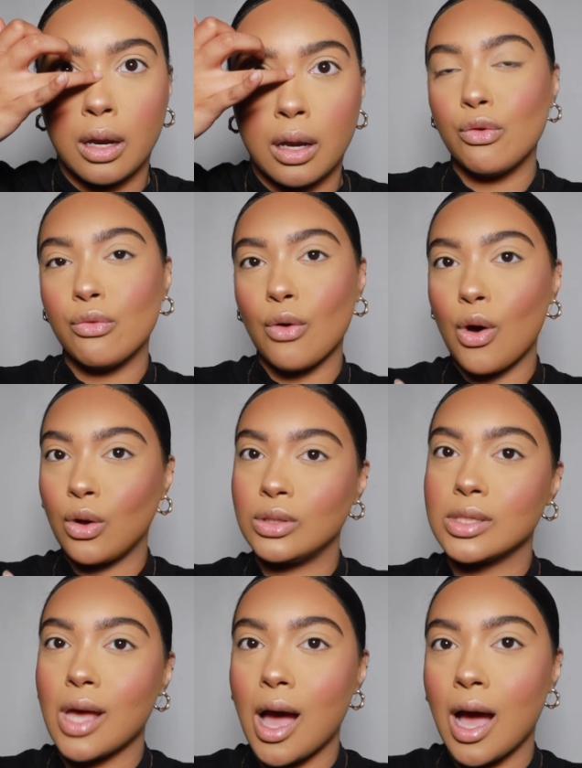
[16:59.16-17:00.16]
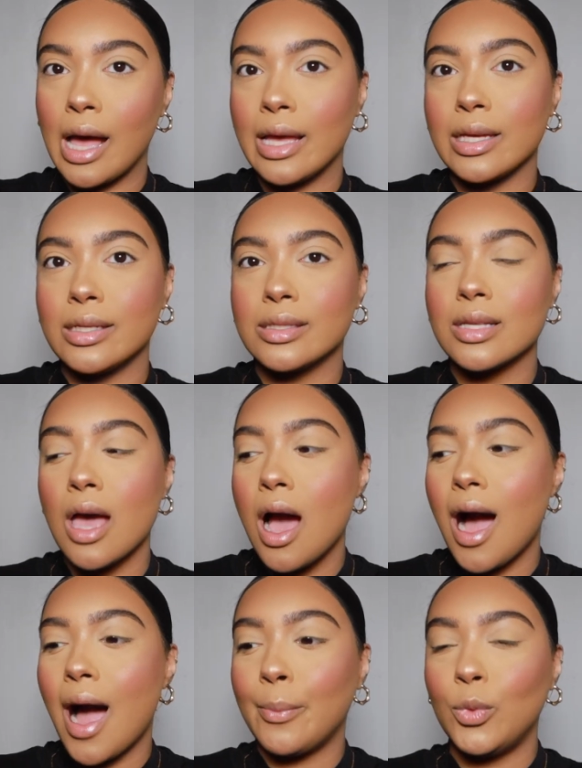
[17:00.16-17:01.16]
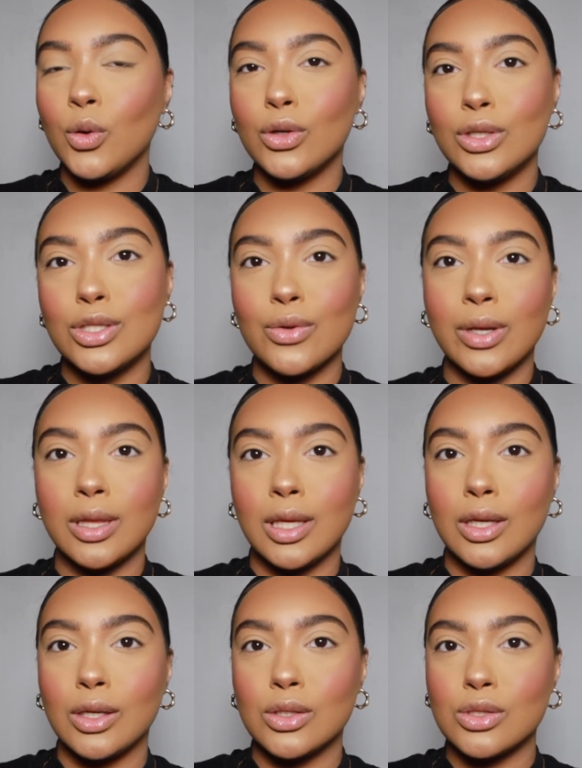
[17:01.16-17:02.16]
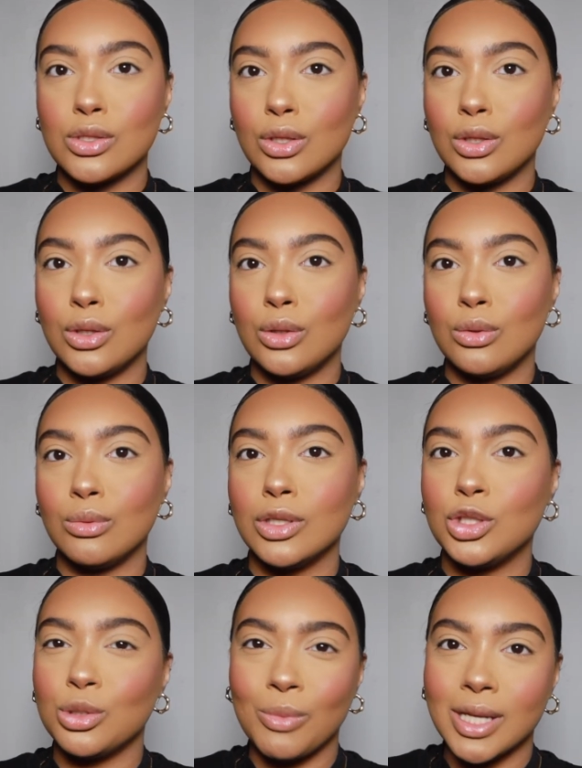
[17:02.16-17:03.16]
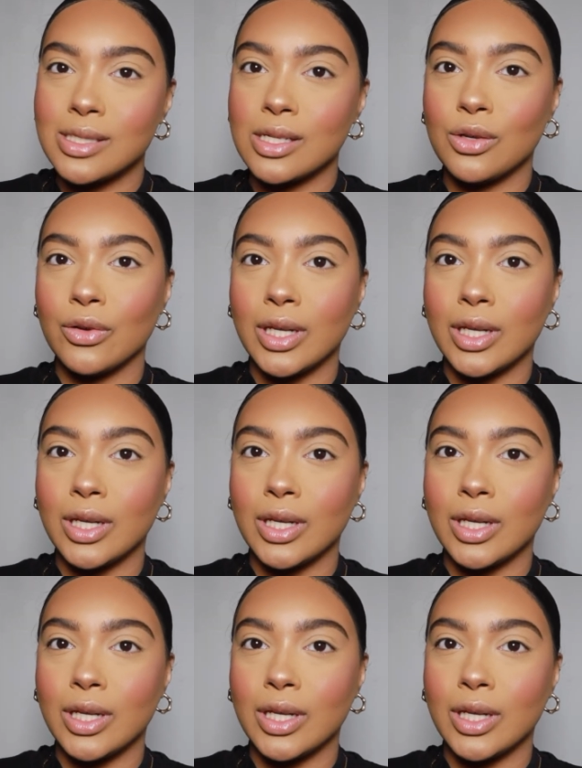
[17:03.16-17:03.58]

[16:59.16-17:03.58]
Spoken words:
move on to eyes. I'm not going to do anything too dramatic or